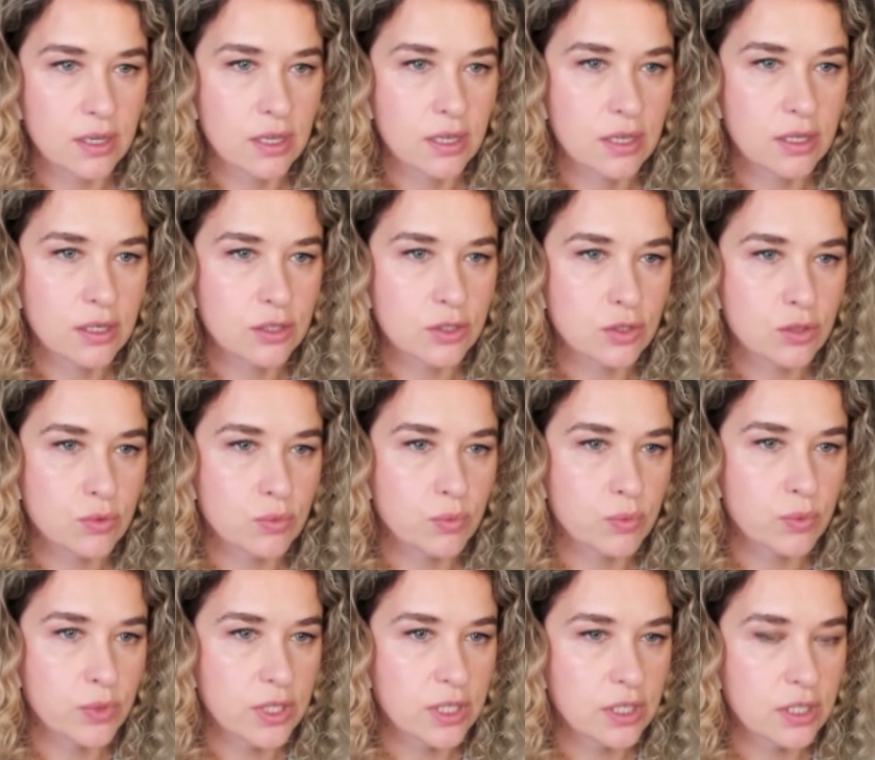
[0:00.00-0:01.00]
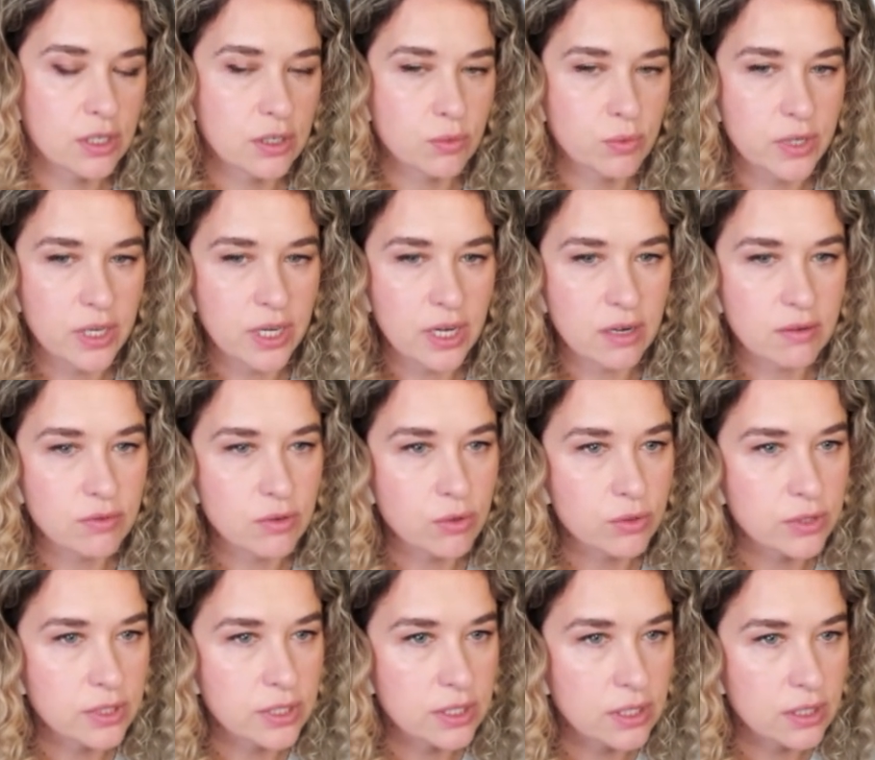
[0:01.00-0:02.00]
So here we have all
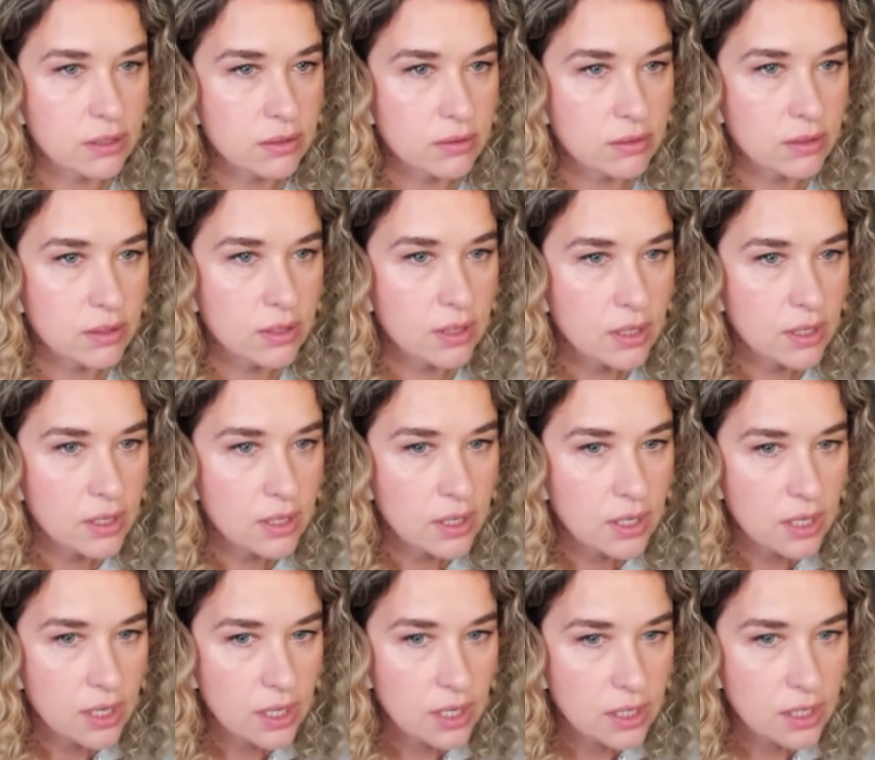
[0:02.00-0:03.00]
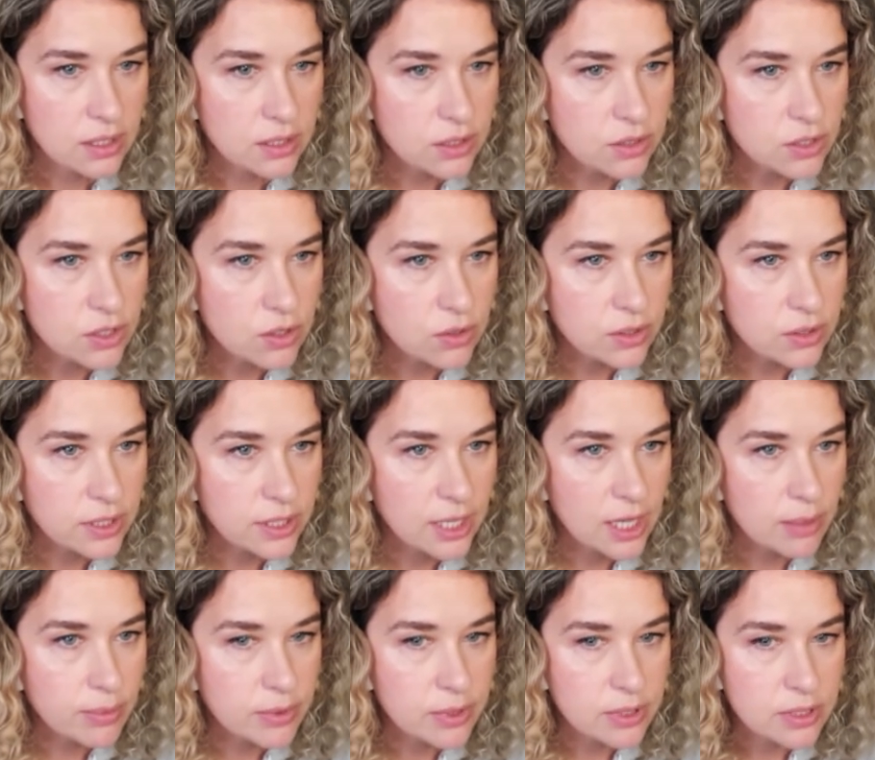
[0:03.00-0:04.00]
the handles on the
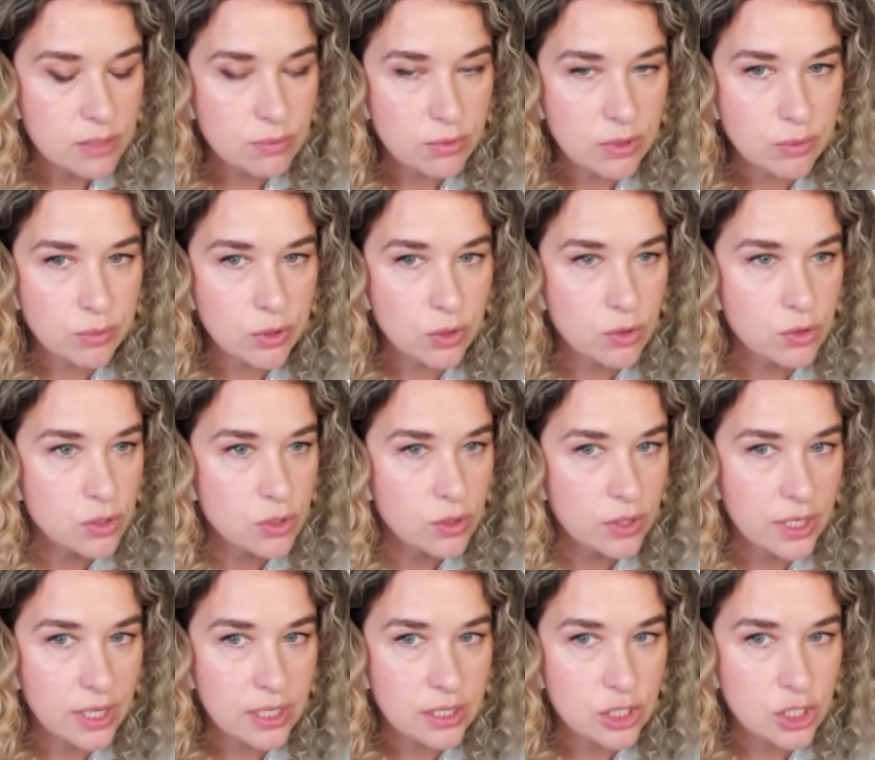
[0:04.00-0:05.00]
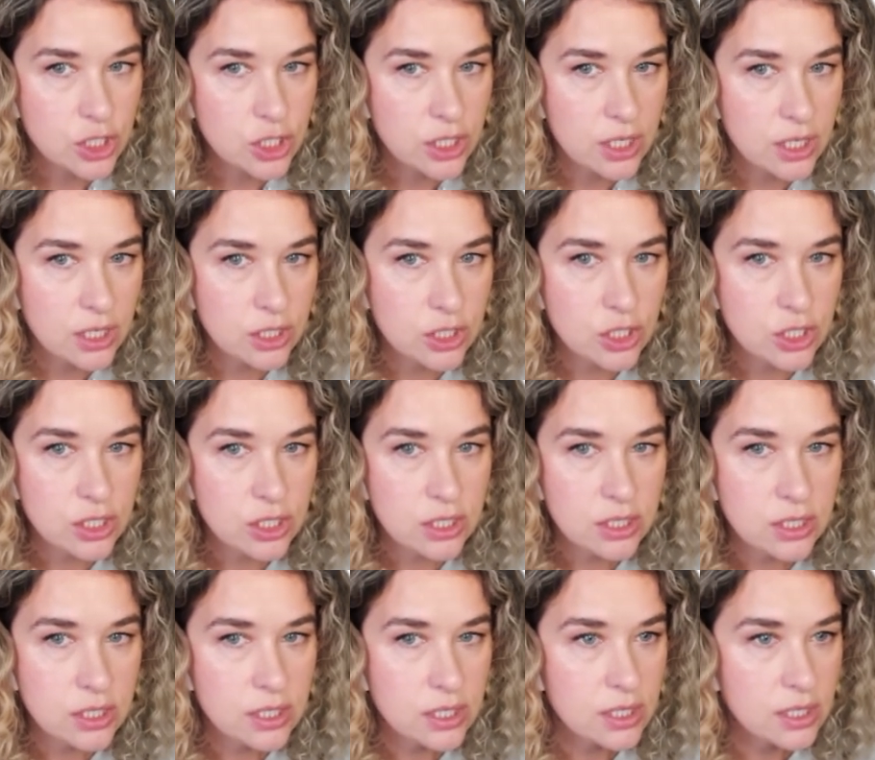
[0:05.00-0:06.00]
cabinets, but we also can change
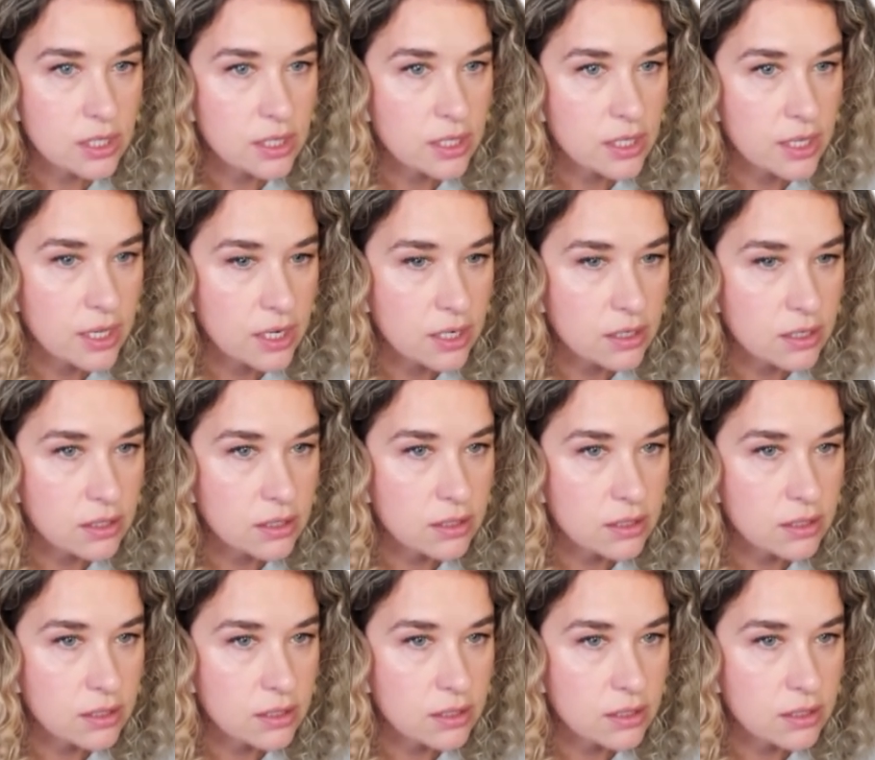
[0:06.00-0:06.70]
their